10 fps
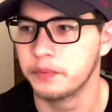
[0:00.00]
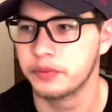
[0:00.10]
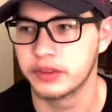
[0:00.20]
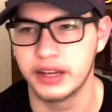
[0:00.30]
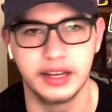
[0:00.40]

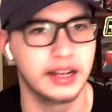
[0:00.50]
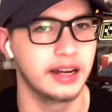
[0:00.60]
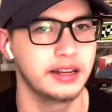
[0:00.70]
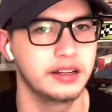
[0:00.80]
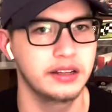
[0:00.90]
and
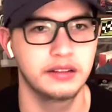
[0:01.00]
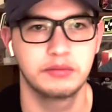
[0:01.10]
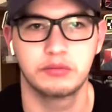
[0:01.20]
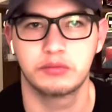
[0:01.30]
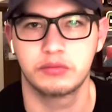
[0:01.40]

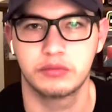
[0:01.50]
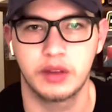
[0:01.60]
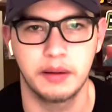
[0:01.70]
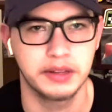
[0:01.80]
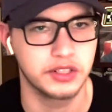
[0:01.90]

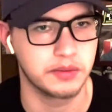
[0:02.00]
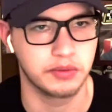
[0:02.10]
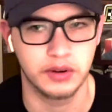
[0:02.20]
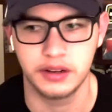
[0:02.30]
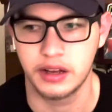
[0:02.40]
I'm not
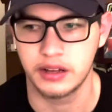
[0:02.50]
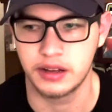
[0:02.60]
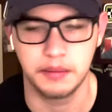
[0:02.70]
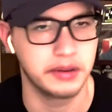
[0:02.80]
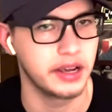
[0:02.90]
surprised.
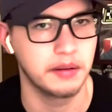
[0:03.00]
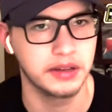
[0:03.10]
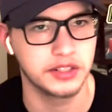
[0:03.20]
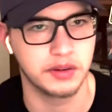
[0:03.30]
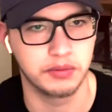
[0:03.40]
I'm
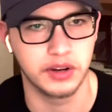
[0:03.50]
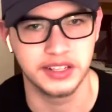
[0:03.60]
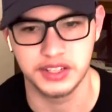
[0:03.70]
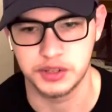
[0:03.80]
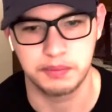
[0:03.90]
not surprised,
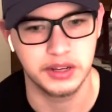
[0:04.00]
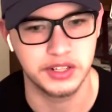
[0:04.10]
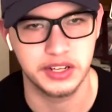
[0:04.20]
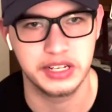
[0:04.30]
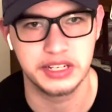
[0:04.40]

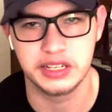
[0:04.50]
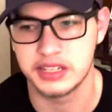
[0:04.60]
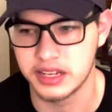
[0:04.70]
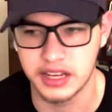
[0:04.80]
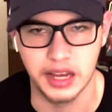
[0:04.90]
especially since
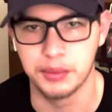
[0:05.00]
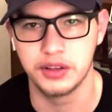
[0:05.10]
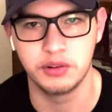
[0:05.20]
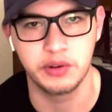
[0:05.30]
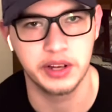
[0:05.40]
it came at
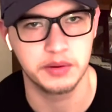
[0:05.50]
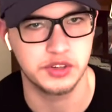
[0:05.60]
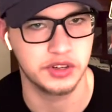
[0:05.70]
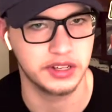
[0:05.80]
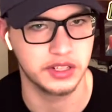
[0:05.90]
New
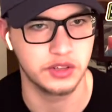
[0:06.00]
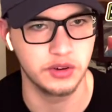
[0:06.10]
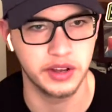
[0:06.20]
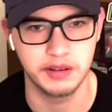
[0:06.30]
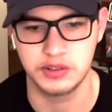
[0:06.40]
Hampshire, because New
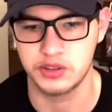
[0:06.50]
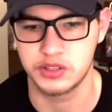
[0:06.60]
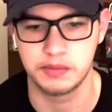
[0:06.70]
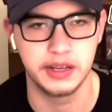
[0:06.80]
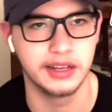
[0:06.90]
Hampshire has
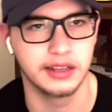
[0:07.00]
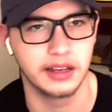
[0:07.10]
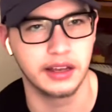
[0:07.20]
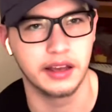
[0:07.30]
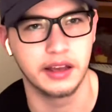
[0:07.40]
been
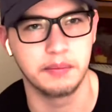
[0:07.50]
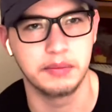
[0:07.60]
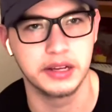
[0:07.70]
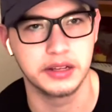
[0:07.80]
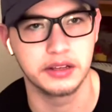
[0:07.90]

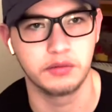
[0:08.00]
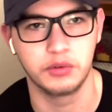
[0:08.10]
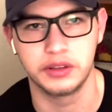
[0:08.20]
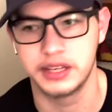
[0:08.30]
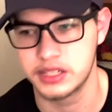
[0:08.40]

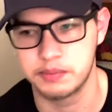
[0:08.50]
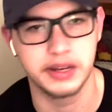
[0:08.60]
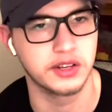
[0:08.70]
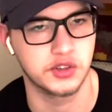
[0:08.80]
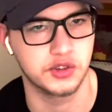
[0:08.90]
his
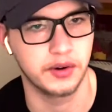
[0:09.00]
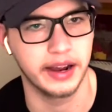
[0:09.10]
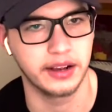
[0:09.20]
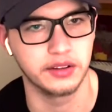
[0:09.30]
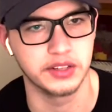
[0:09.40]
best
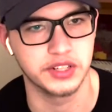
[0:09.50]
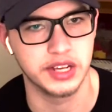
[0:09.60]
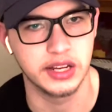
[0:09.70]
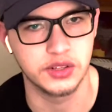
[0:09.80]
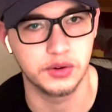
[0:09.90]
track on the
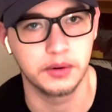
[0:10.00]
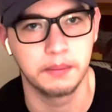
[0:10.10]
schedule.